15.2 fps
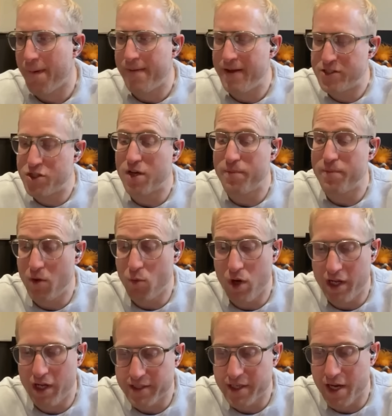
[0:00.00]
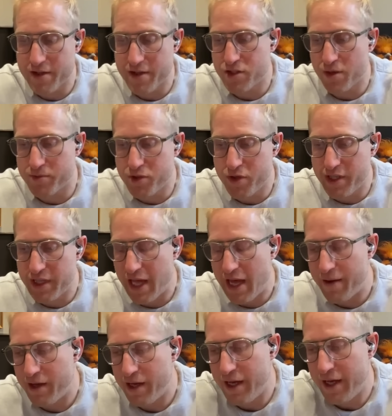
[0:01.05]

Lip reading: it took me a while to kind of stop doing that,